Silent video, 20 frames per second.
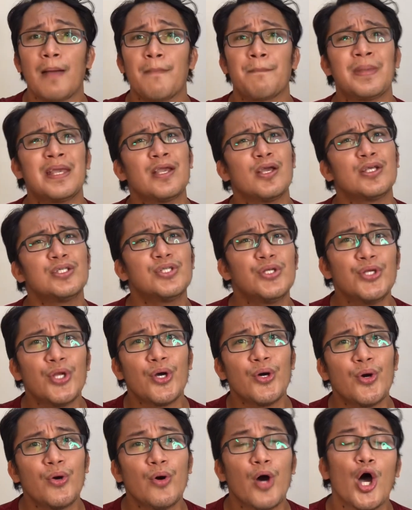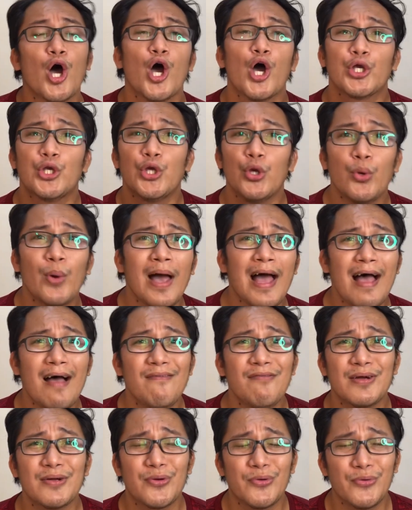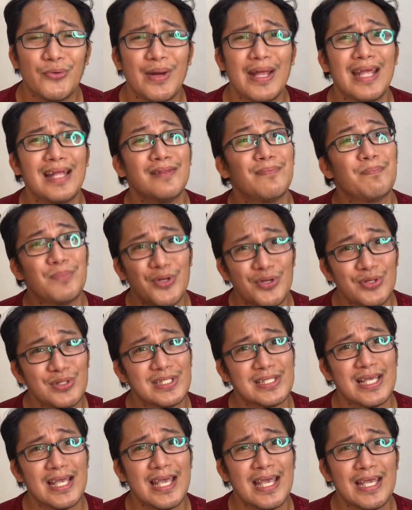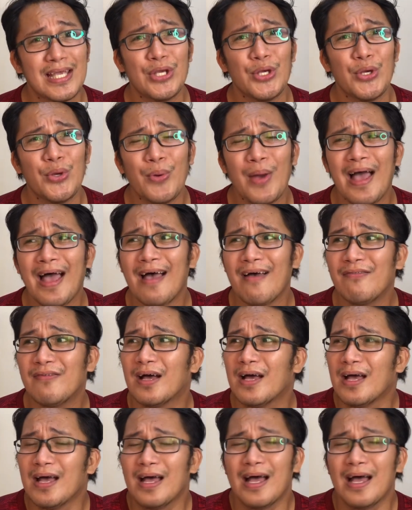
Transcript: because, you know, you have a great music, you have